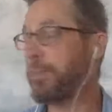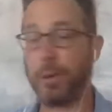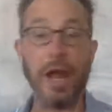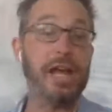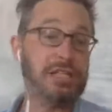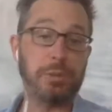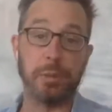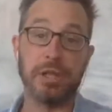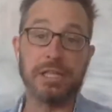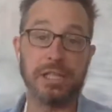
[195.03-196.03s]
praised
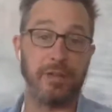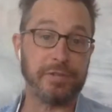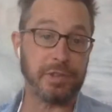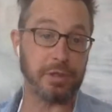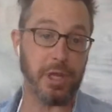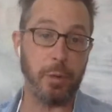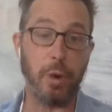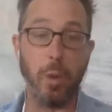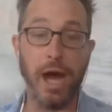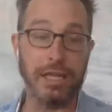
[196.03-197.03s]
police officers. They were
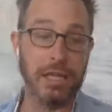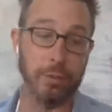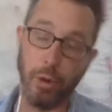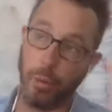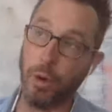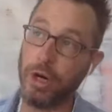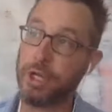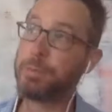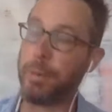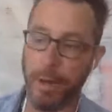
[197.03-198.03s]
widely
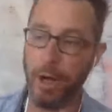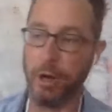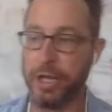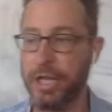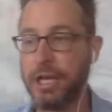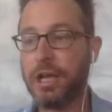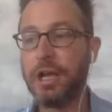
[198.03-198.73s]
rewarded, promoted,